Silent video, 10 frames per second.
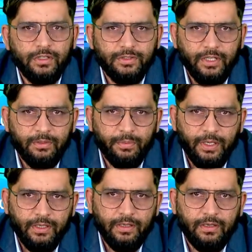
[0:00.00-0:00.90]
Syed
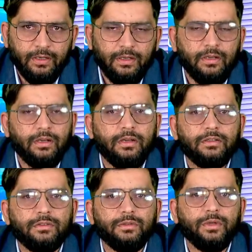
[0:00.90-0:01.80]
Bakar, and
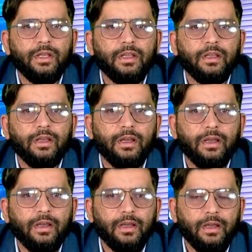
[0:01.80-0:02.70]
today
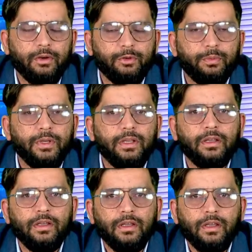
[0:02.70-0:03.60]
I would be
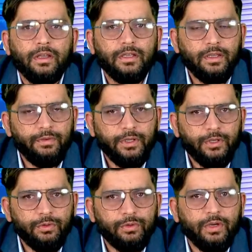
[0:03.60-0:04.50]
giving
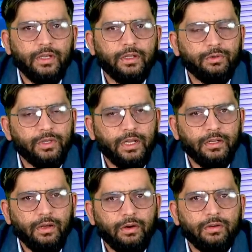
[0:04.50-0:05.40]
you an outline
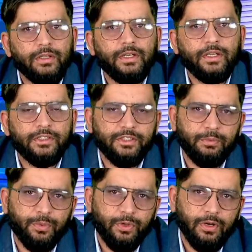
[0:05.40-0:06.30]
on induction
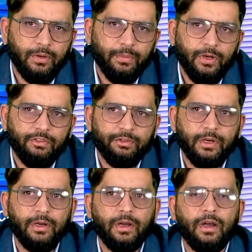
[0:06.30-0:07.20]
program of
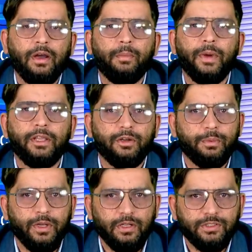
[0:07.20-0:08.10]

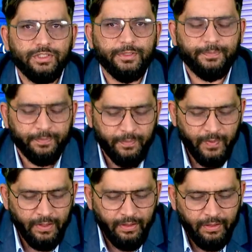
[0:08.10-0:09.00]
microbiology.
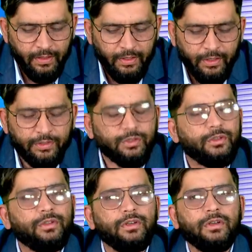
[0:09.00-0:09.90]

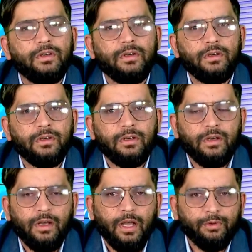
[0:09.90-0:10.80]
So
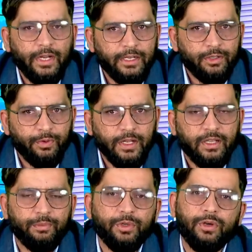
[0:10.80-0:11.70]
I would like to
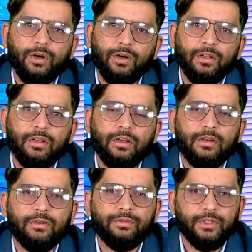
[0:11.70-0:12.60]
welcome you all
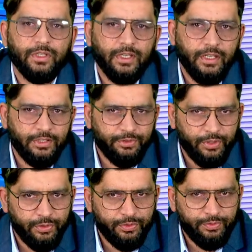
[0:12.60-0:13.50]
for the
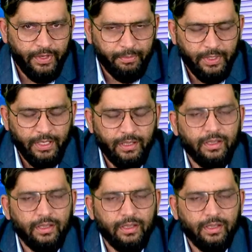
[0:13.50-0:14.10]
KSYU family.